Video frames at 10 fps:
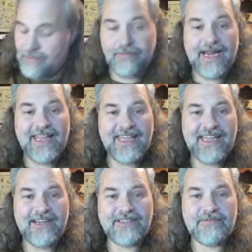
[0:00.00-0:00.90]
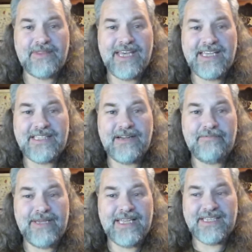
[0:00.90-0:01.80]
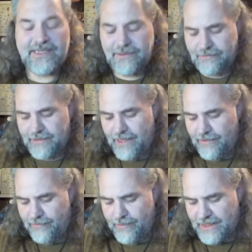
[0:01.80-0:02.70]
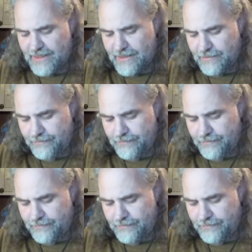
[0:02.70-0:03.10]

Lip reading: But I think there's some things they have missed.